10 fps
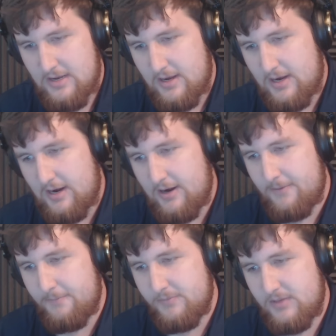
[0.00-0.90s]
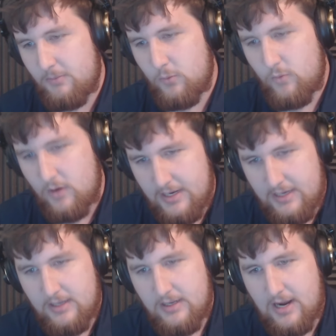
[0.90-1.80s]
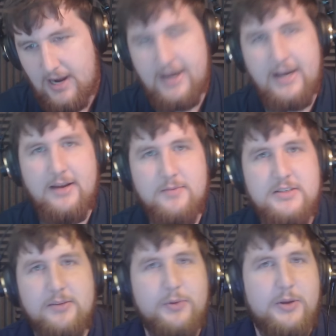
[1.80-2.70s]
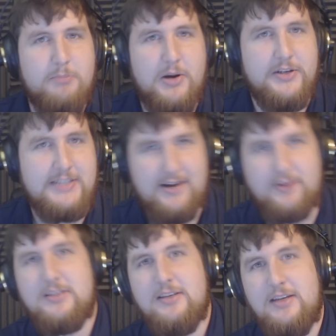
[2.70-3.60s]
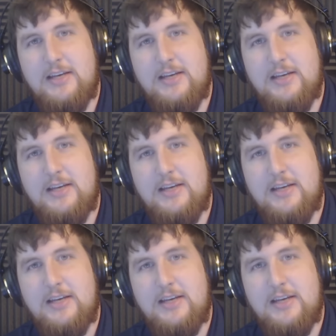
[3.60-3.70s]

Um, number one, I am simply burnt out.